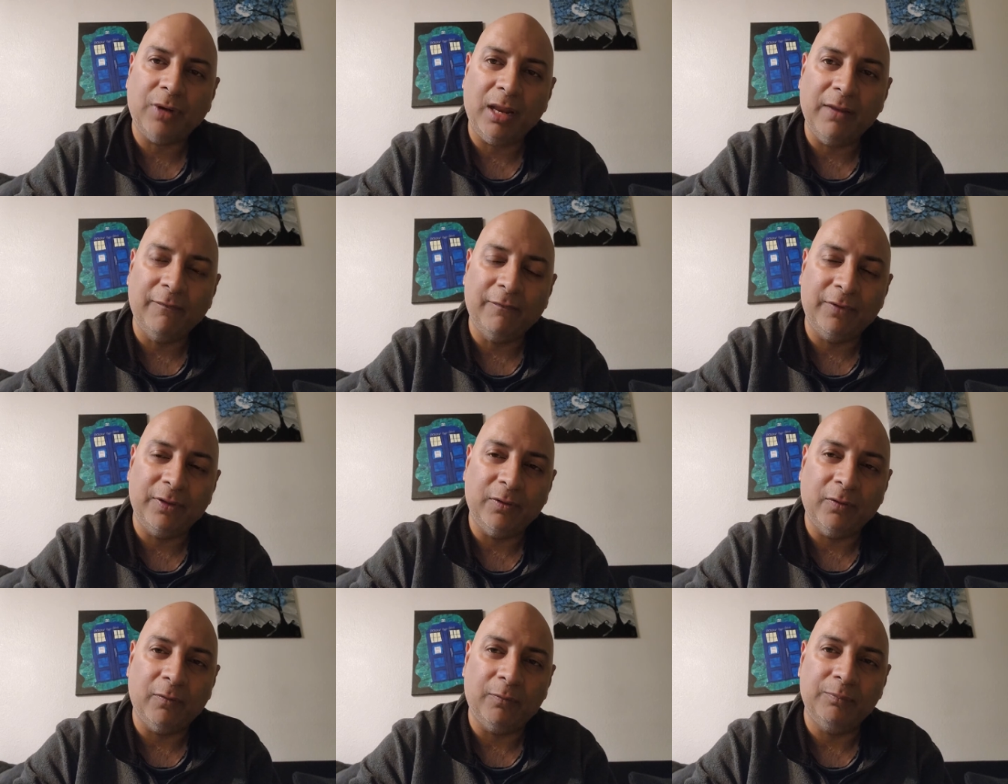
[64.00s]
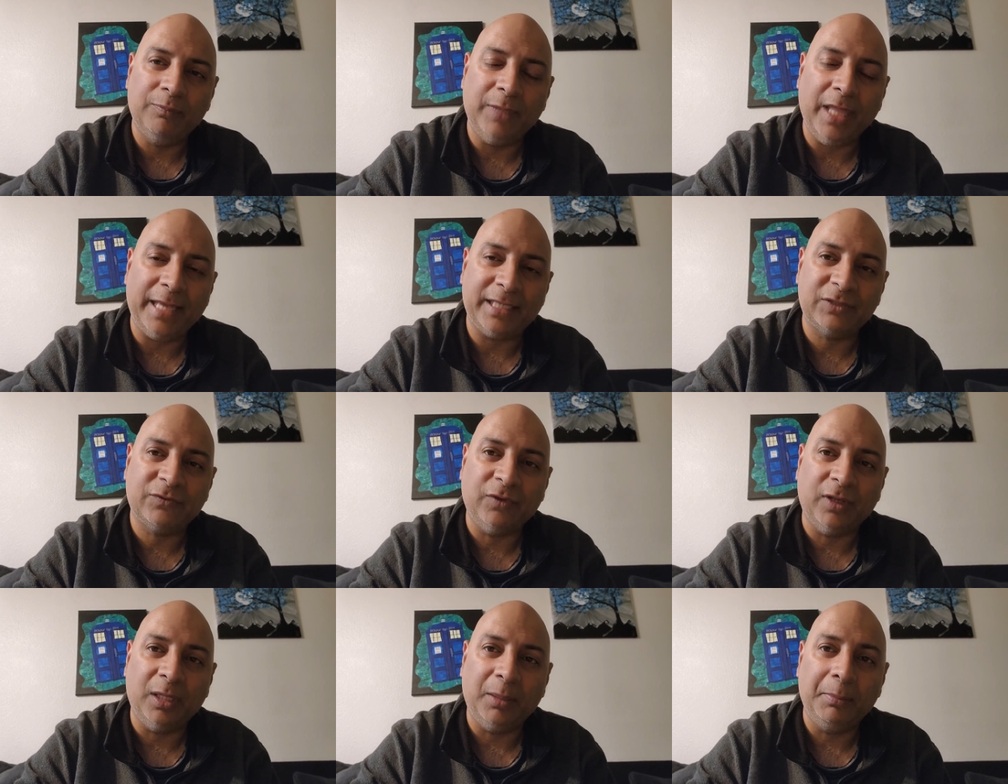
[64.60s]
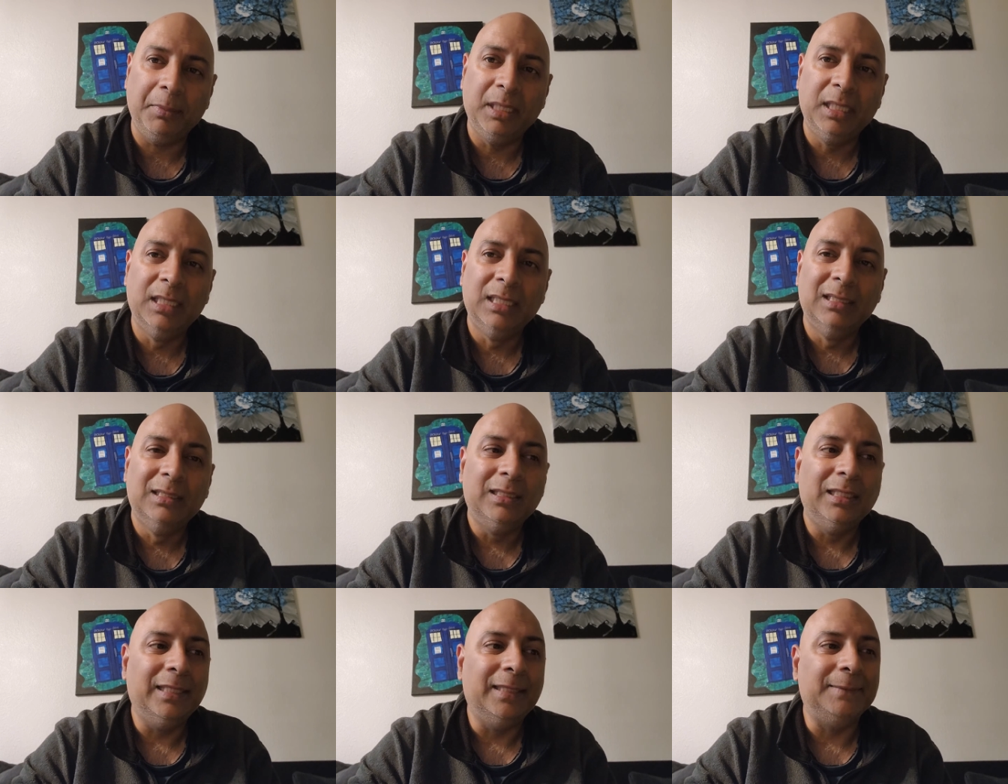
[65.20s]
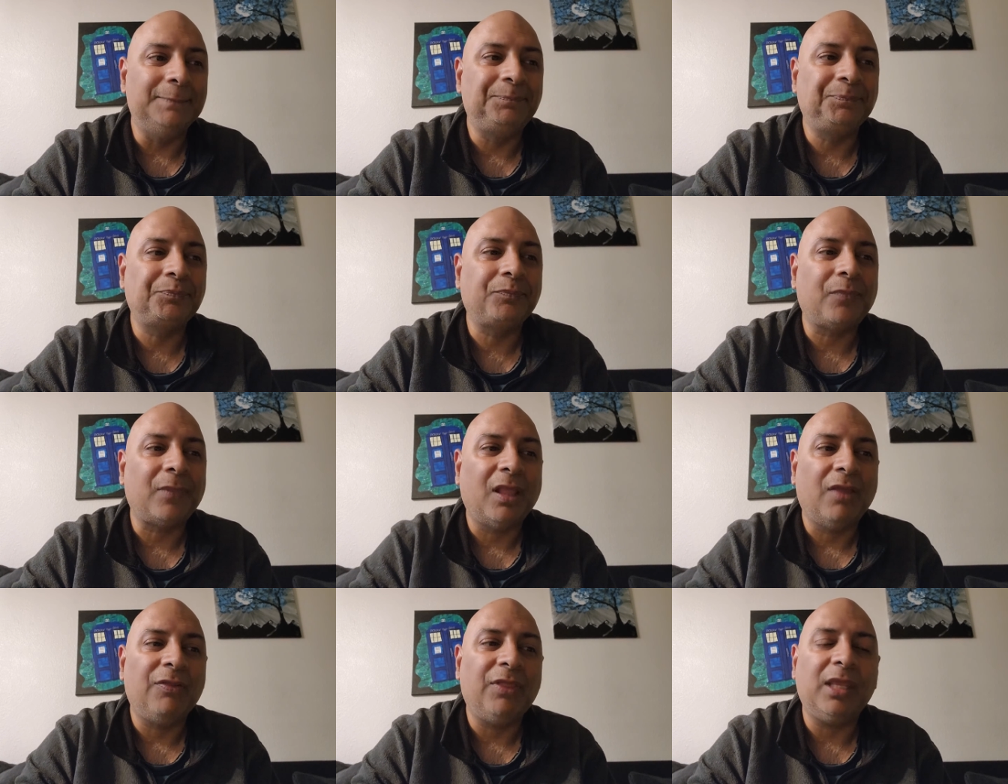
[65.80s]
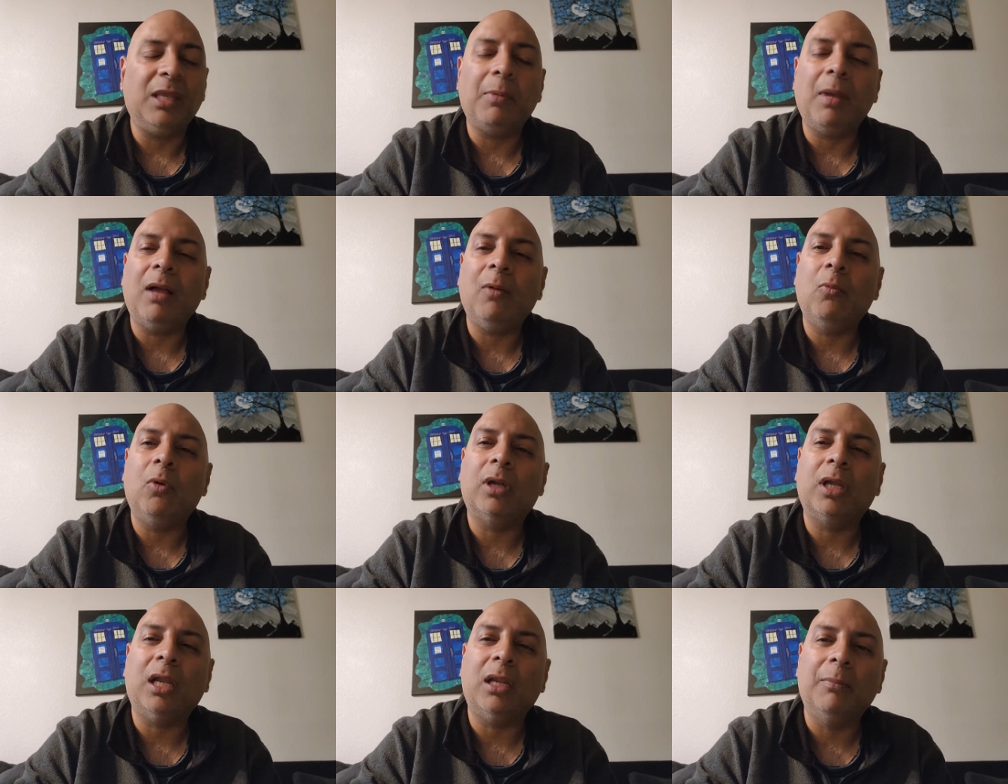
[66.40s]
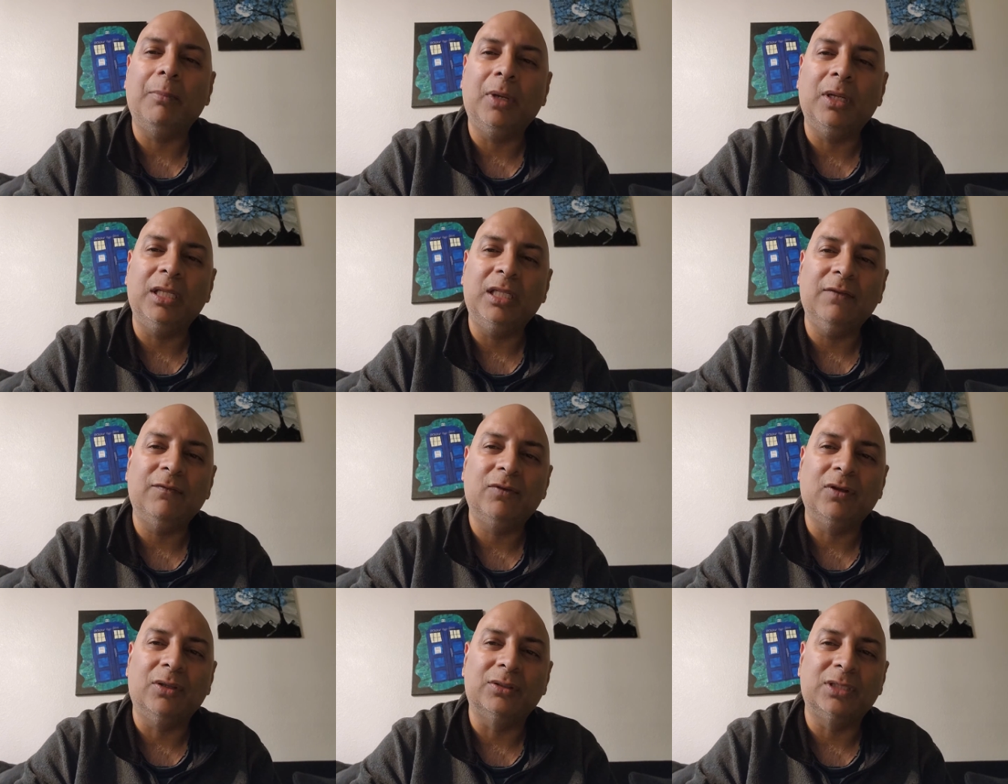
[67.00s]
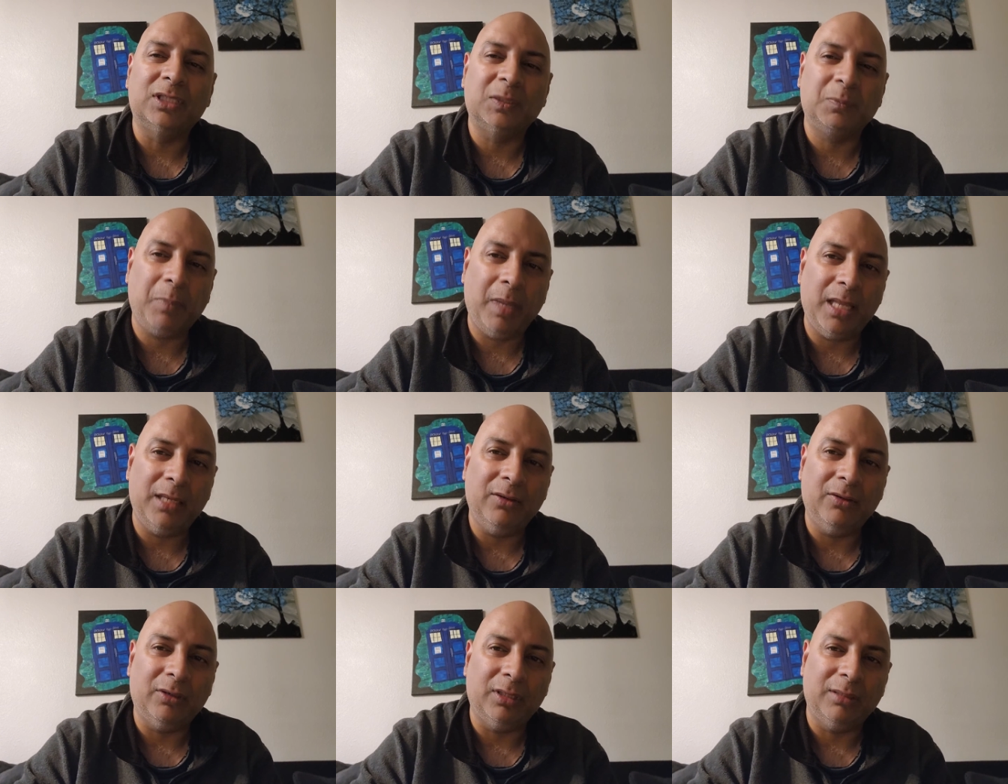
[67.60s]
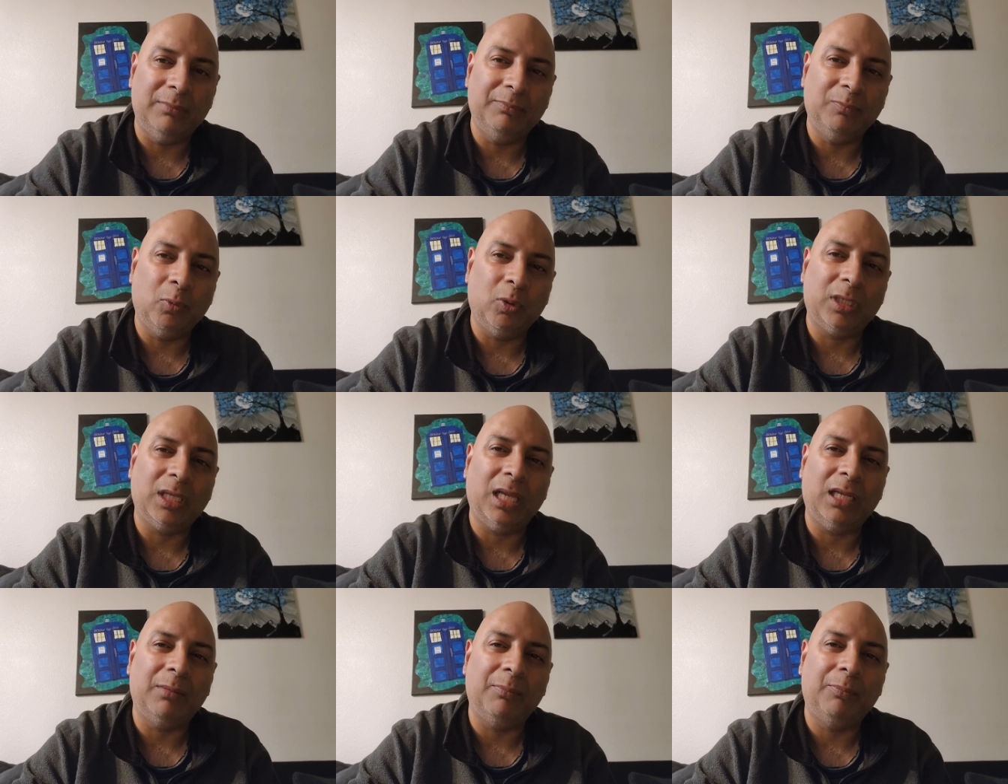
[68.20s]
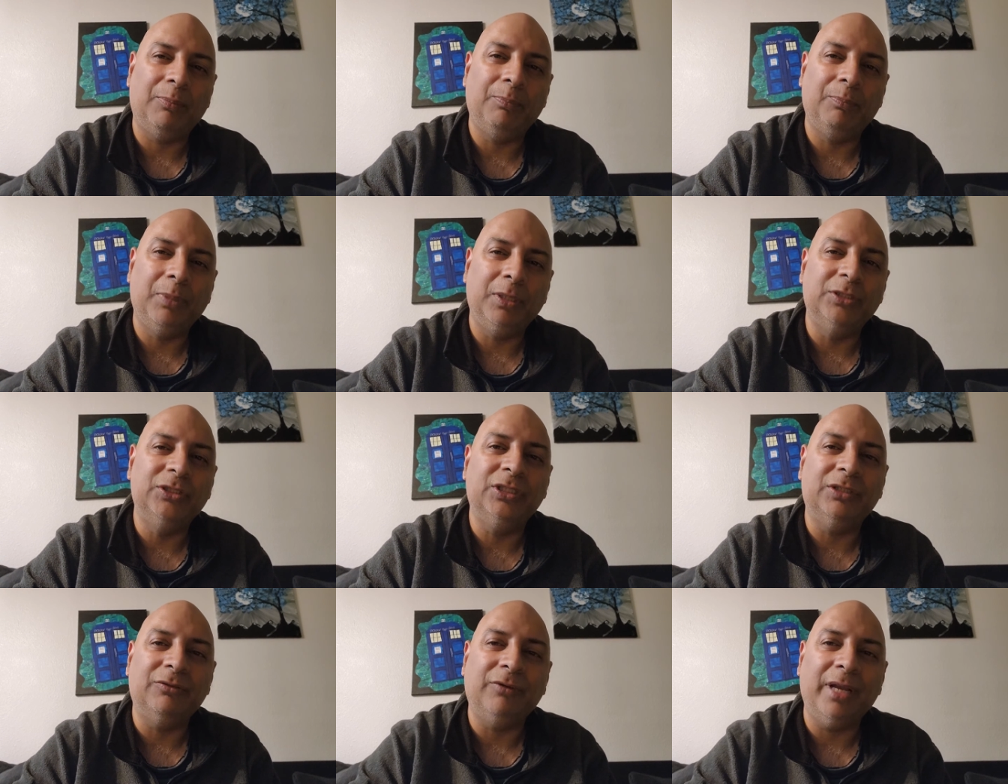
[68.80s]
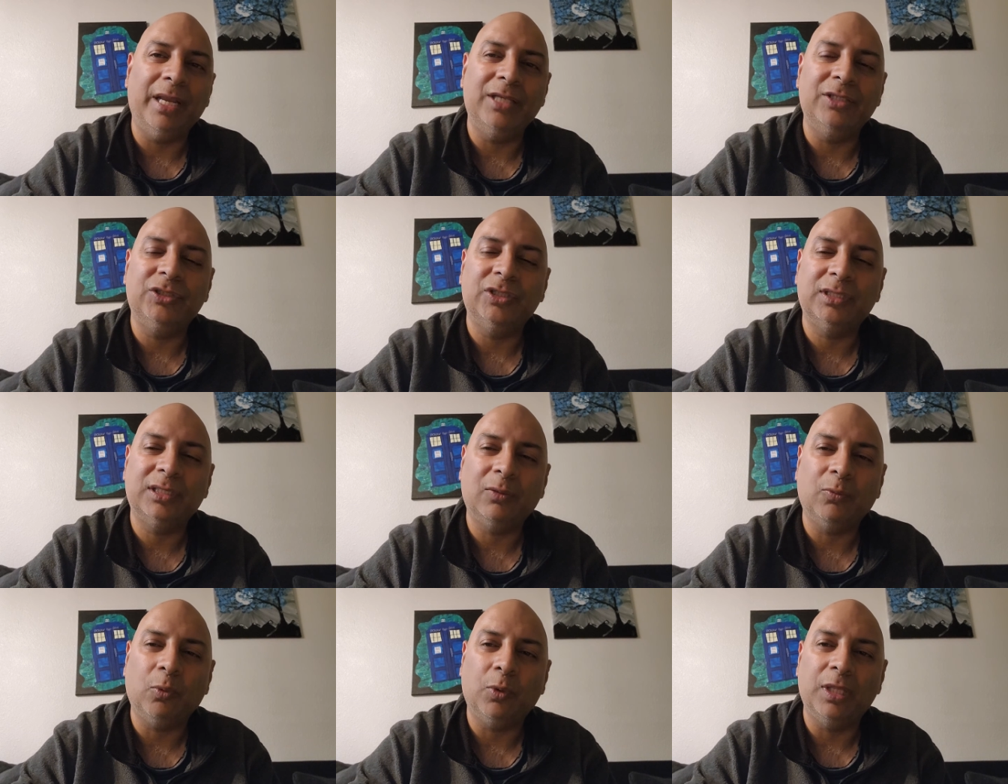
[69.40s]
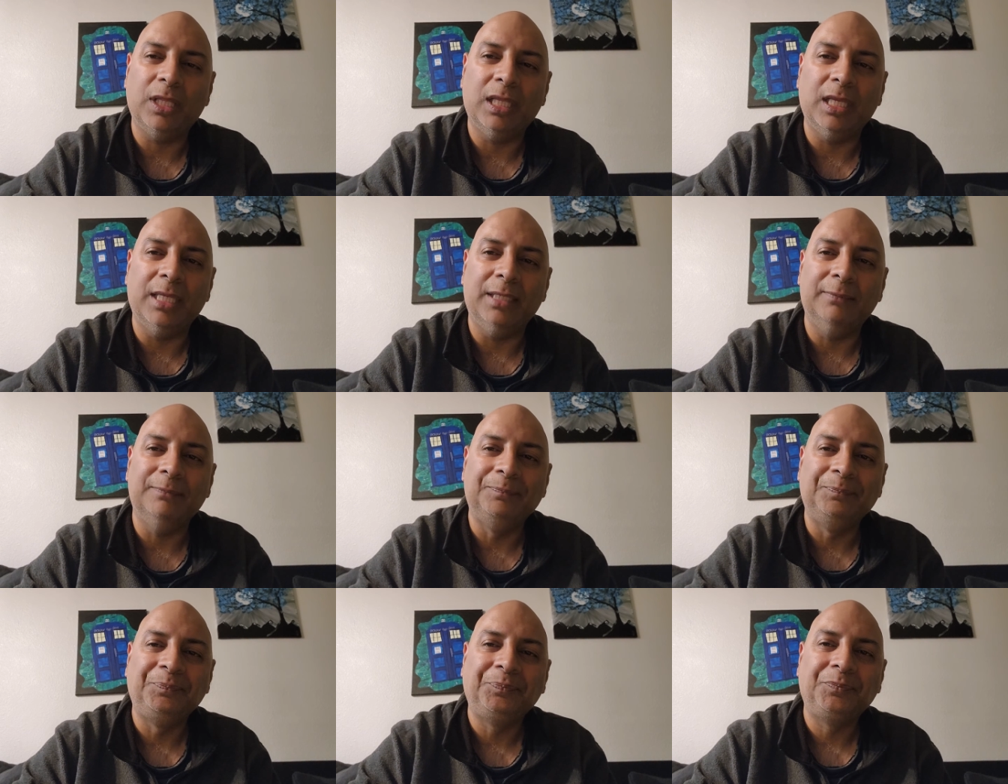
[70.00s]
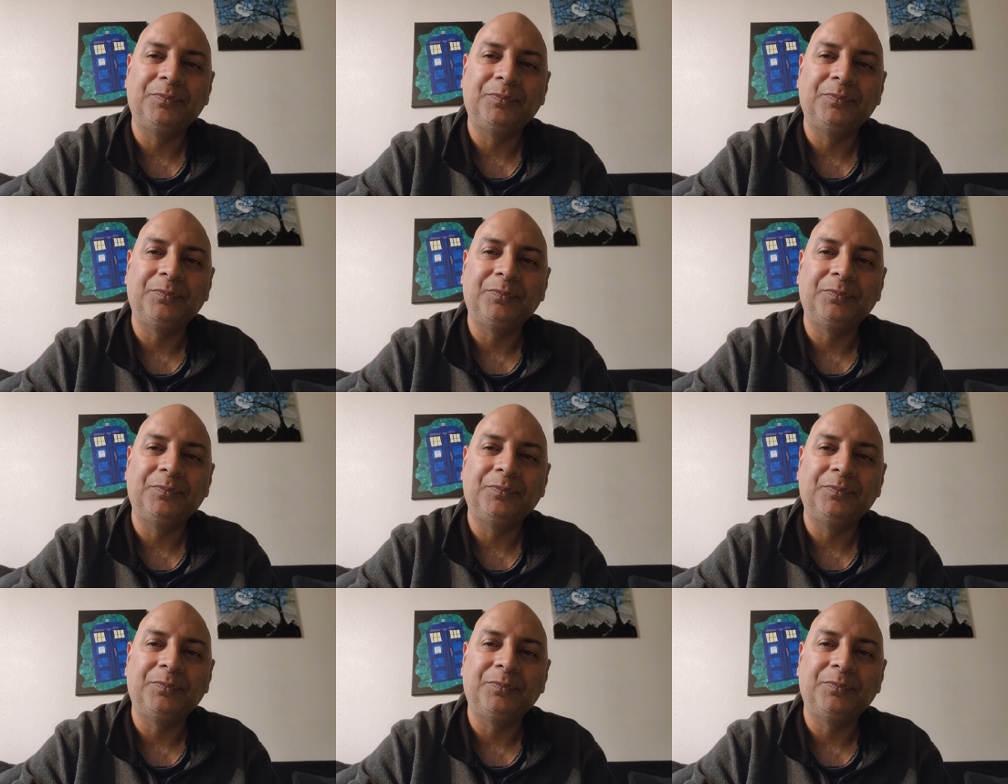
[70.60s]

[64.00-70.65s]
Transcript: is right for your next film, um, think about what kind of money you've got to spend on it, what kind of budget range is it within.